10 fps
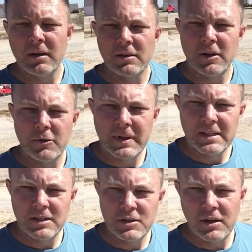So I hope
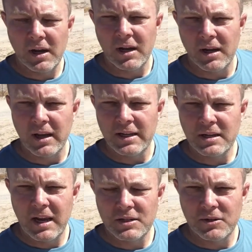that's
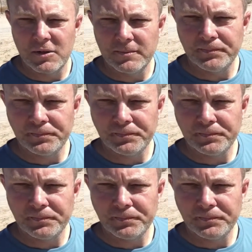educational.